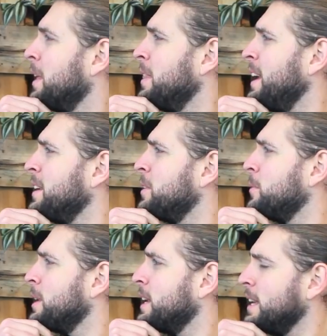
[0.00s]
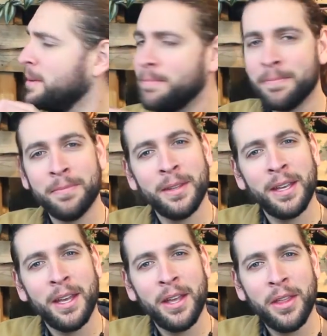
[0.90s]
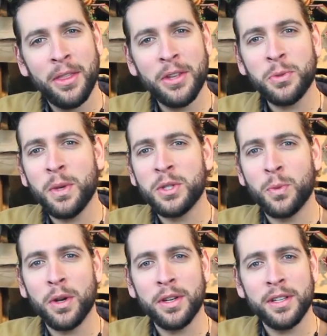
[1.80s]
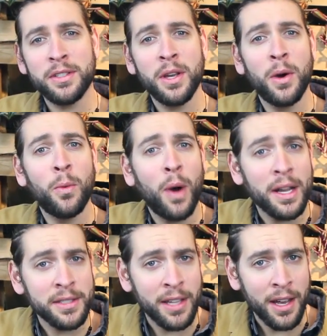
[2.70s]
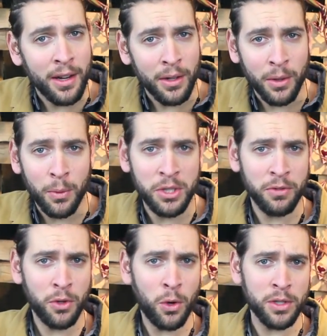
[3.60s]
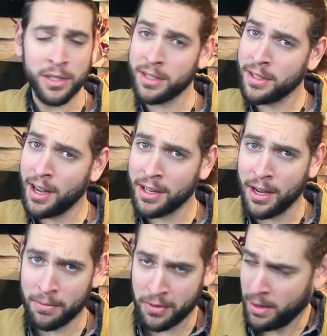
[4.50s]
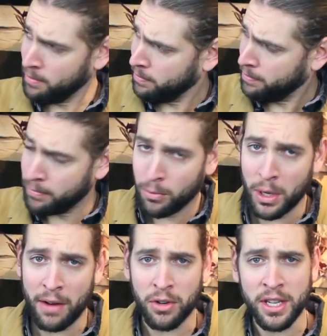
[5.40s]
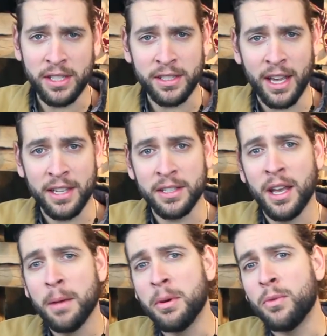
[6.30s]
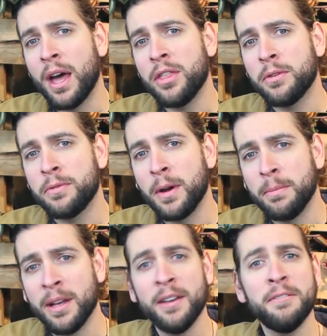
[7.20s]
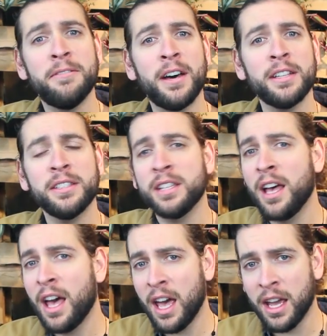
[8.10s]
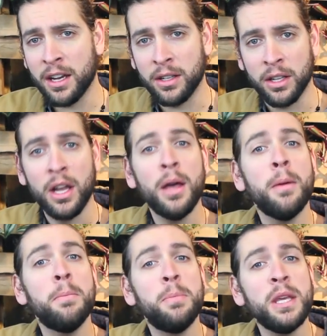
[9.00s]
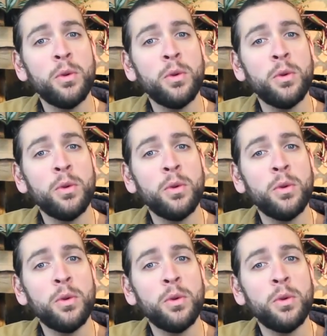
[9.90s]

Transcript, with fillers: Thank you, Ricky. This week's word is wassail, which of course does not come from whatever he says, but rather from thus hail, be